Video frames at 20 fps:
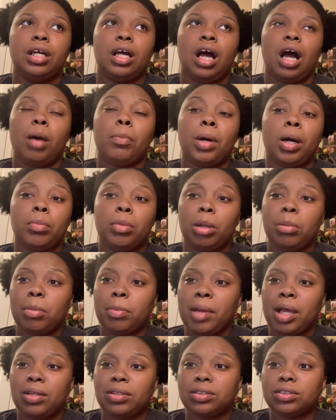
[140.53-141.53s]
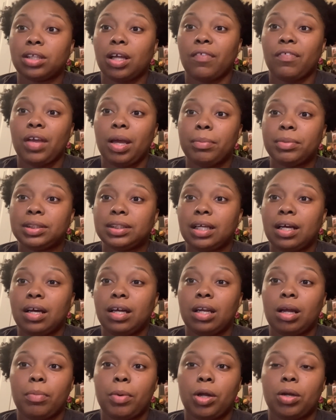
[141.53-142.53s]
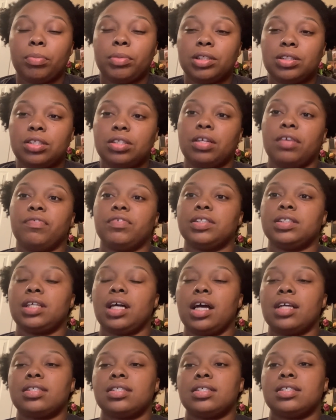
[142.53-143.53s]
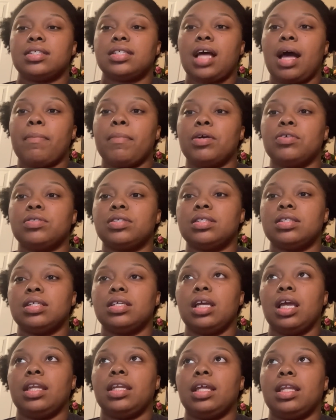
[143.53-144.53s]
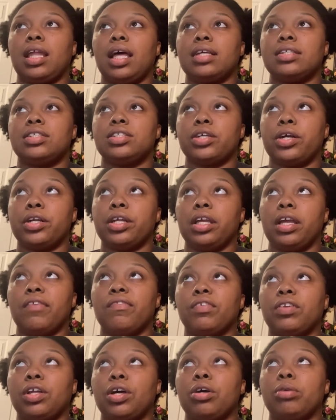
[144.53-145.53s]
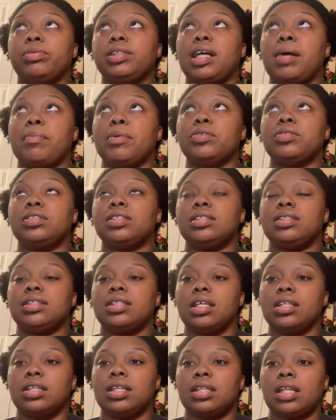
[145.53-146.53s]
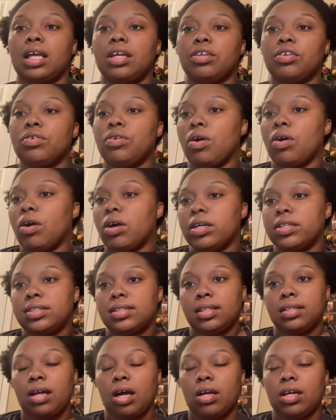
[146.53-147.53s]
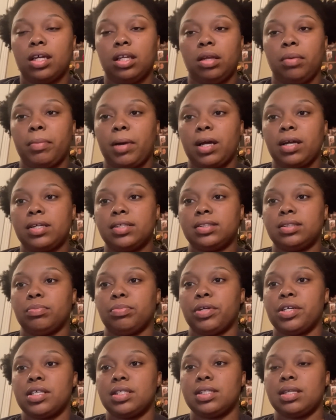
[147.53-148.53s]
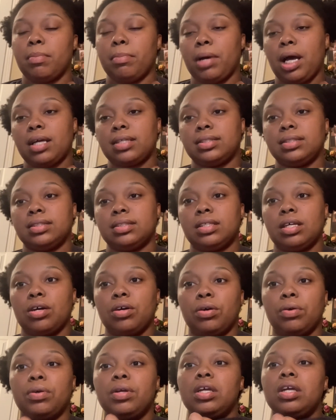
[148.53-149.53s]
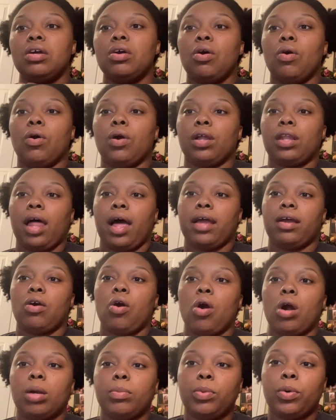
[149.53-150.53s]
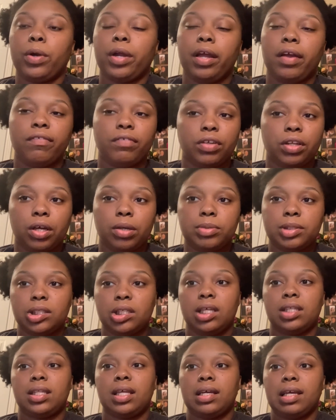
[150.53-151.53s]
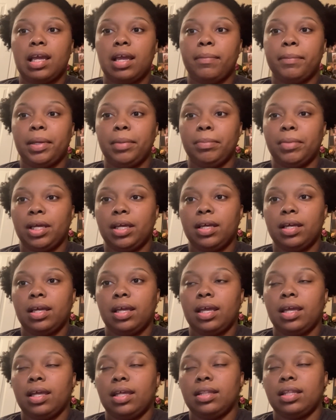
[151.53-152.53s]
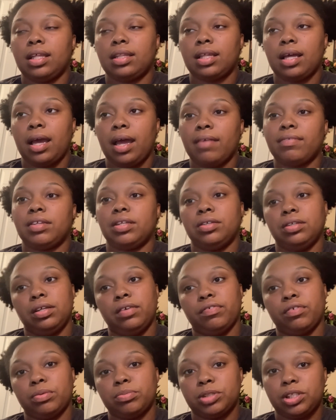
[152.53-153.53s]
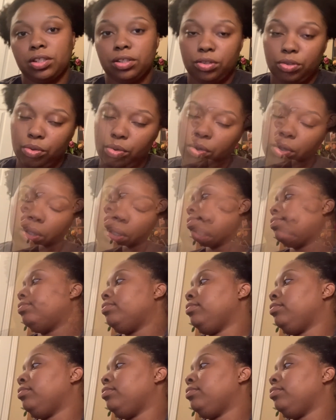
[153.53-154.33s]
I bought bubble mailers off Amazon. I bought a bunch of different sizes. And then like sturdy envelopes. I mostly send the thank you cards and any of my custom prints in boxes though, or like cardboard envelopes so that they can't be bent and that they have to deliver them to the door.